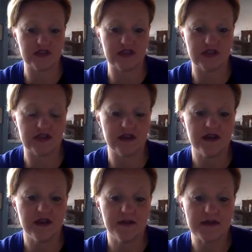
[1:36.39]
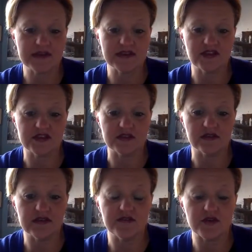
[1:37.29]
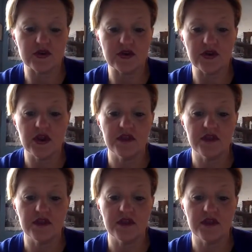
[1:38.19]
the message is delivered,